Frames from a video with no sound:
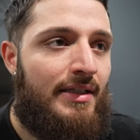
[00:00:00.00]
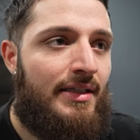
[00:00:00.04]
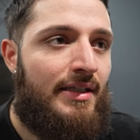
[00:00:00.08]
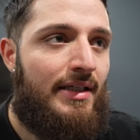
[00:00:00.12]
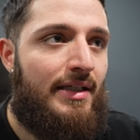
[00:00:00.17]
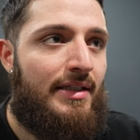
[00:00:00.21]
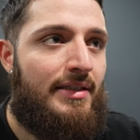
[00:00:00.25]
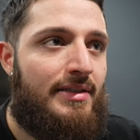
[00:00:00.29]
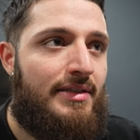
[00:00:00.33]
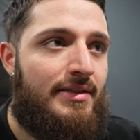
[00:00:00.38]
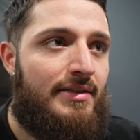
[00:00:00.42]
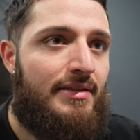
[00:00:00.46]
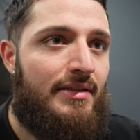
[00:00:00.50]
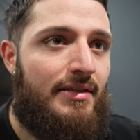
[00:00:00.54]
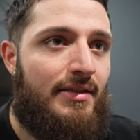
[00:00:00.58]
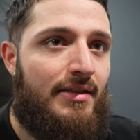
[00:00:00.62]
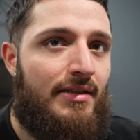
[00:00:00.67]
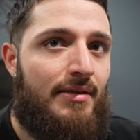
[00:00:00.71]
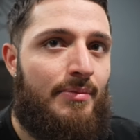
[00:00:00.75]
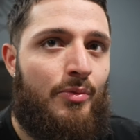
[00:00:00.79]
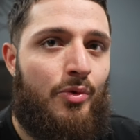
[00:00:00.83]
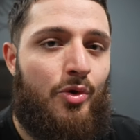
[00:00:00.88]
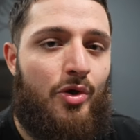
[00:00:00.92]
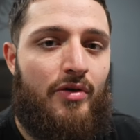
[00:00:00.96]
It's
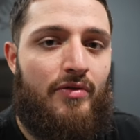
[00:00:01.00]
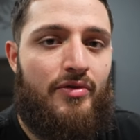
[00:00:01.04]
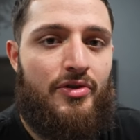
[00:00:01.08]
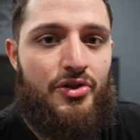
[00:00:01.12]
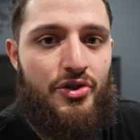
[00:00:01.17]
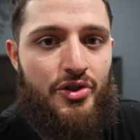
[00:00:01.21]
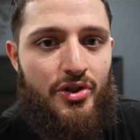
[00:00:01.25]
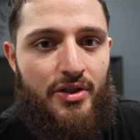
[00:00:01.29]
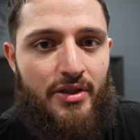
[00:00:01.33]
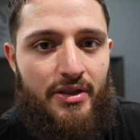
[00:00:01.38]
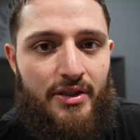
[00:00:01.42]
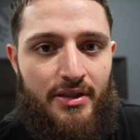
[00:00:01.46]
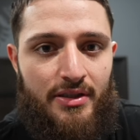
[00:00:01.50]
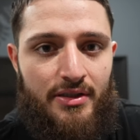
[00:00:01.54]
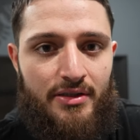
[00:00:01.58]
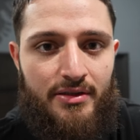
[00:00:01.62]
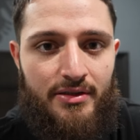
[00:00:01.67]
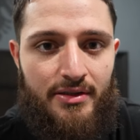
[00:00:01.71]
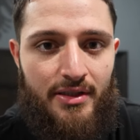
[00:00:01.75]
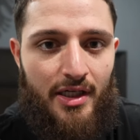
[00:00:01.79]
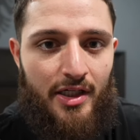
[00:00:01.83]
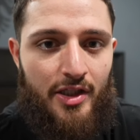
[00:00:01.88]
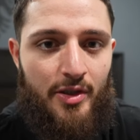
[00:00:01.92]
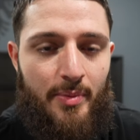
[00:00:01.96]
more of a journey,
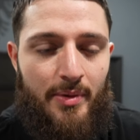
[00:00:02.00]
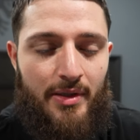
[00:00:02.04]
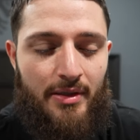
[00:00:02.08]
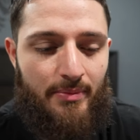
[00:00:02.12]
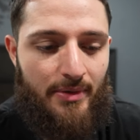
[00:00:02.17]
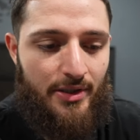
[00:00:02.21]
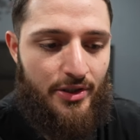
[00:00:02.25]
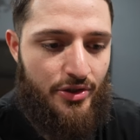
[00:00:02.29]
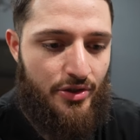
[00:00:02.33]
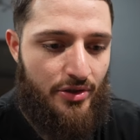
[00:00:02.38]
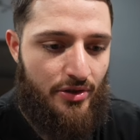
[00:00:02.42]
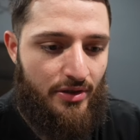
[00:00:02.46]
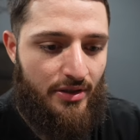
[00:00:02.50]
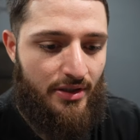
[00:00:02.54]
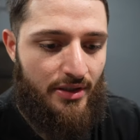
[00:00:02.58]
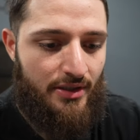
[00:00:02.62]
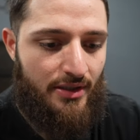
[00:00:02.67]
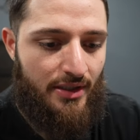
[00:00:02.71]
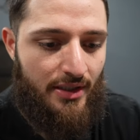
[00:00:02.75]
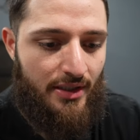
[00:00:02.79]
documenting my journey.